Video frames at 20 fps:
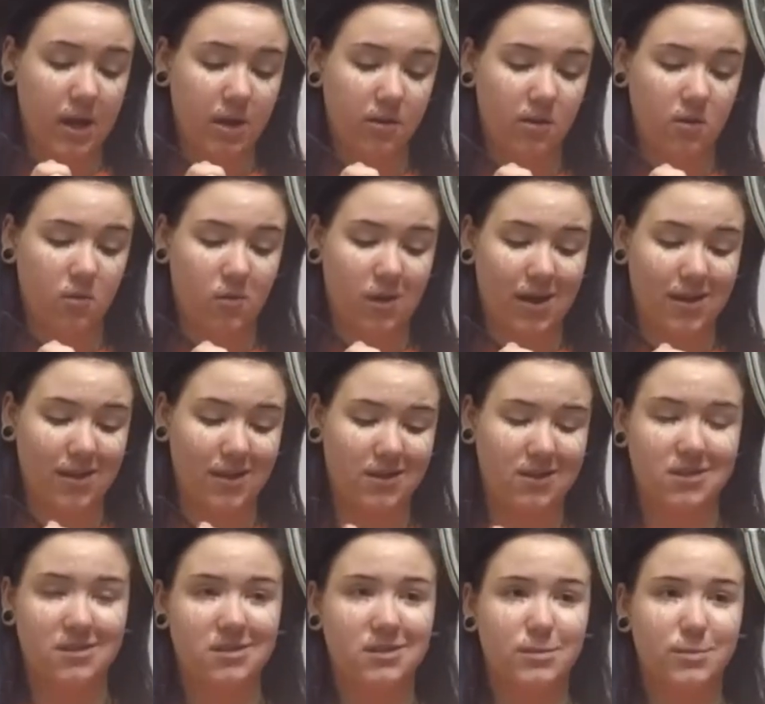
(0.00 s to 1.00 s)
I don't know why
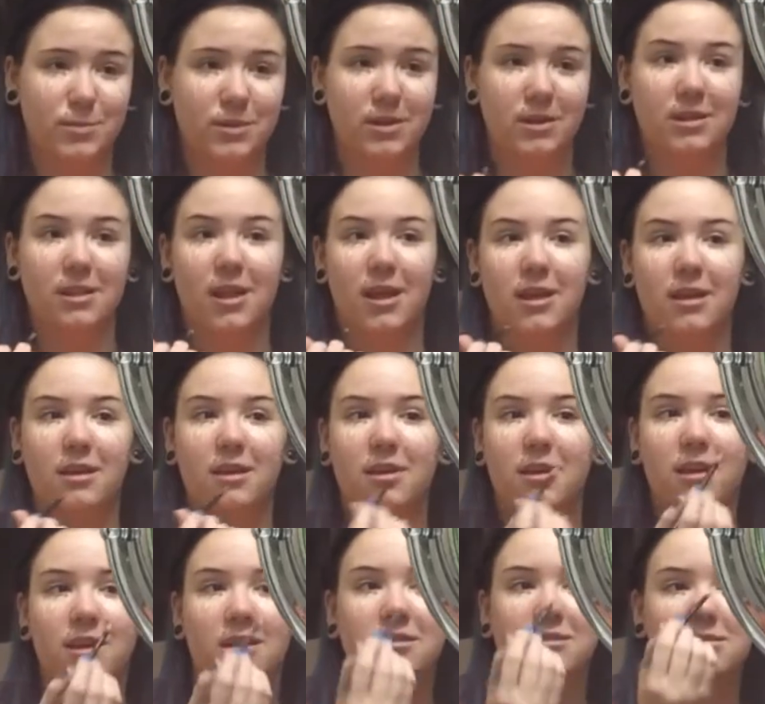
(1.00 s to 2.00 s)
that is, but
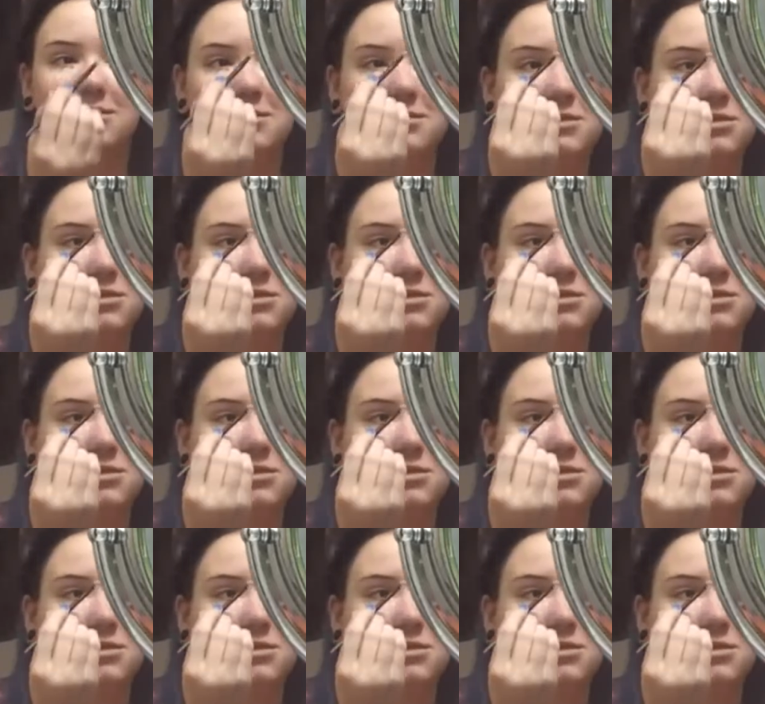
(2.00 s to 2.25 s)
like, it's